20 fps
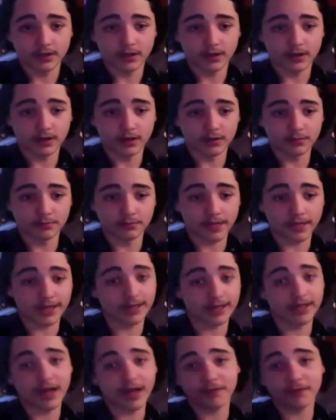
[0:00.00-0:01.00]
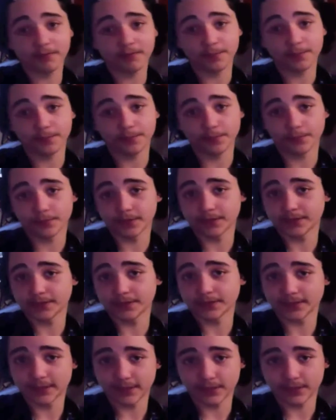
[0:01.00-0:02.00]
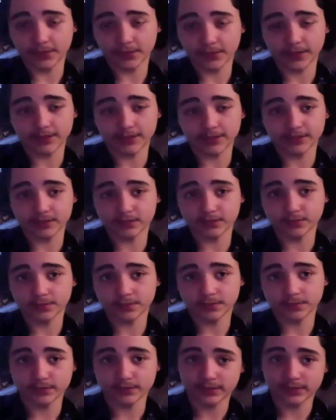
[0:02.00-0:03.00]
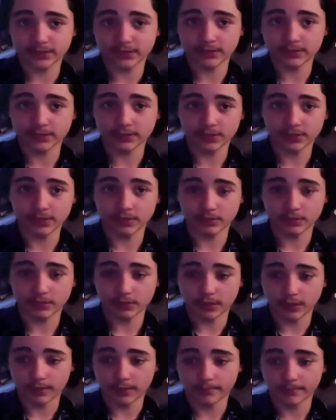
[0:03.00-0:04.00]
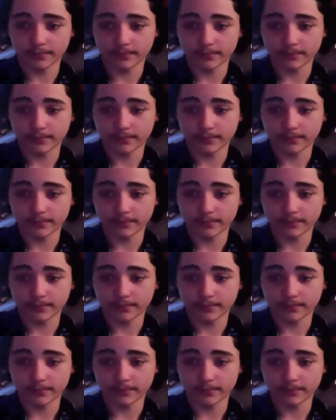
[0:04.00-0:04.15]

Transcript: Um, and a lot of people really didn't know that too, but still, you know, um,